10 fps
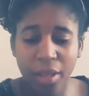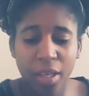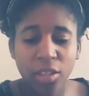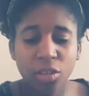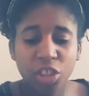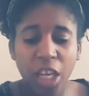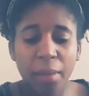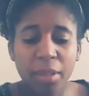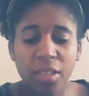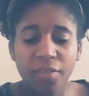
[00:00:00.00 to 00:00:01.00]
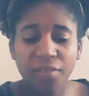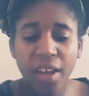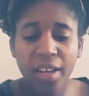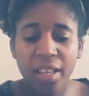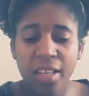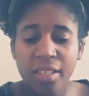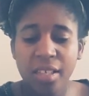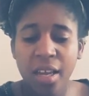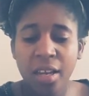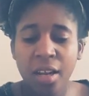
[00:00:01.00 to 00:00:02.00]
So shame is defined as
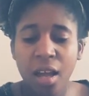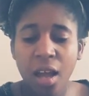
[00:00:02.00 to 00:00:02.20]
an